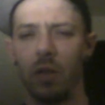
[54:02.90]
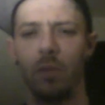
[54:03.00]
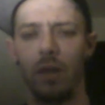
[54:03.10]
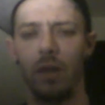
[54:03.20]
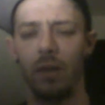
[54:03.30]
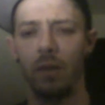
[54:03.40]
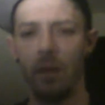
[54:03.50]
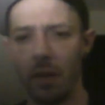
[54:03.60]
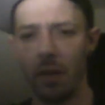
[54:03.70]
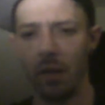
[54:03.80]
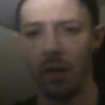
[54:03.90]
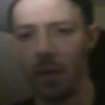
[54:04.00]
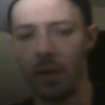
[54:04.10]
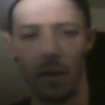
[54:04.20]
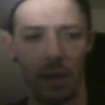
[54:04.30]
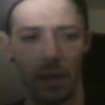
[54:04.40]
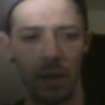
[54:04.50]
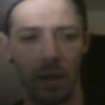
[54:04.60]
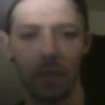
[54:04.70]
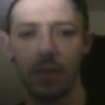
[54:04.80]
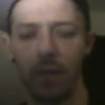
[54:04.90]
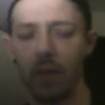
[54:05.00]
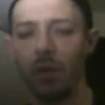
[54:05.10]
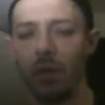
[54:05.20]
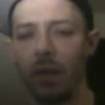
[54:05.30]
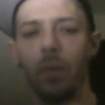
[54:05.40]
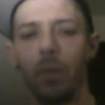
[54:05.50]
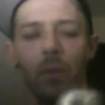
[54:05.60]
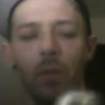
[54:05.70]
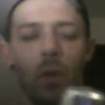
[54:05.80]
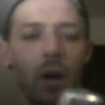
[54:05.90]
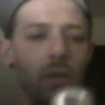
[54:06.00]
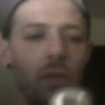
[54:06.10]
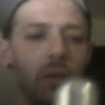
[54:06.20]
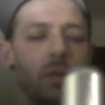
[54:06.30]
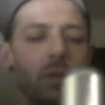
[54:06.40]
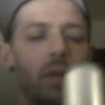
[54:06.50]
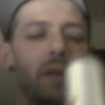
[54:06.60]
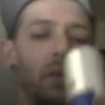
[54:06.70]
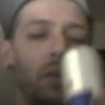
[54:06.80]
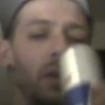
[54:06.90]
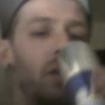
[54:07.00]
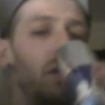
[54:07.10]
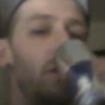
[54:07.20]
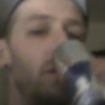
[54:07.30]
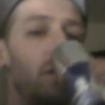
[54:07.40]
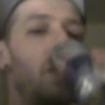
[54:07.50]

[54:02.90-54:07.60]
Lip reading: but he does do deep web walkthroughs or whatever you want to call them.